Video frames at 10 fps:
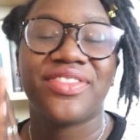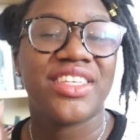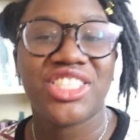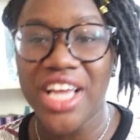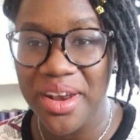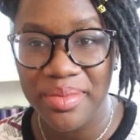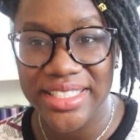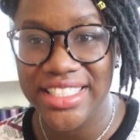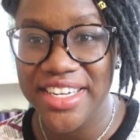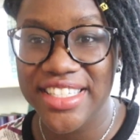The Shatter Me
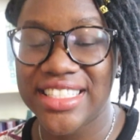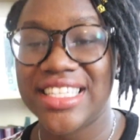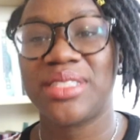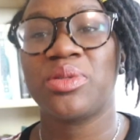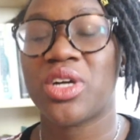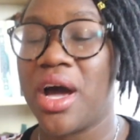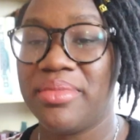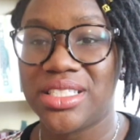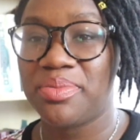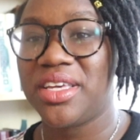series is
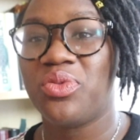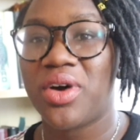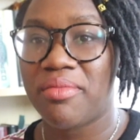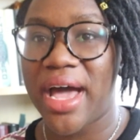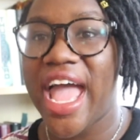coming to be one of my